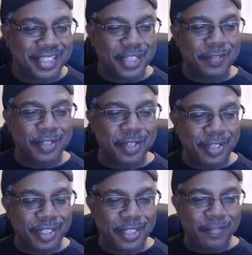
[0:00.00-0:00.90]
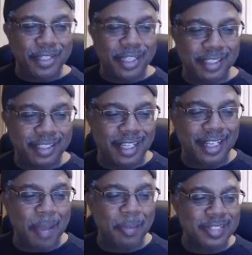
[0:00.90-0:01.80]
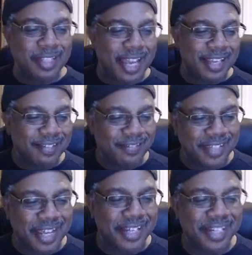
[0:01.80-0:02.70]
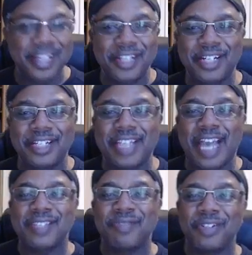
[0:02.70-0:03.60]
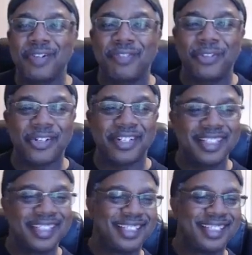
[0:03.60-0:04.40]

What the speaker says: Living the glamorous life down there in Jacksonville, Florida.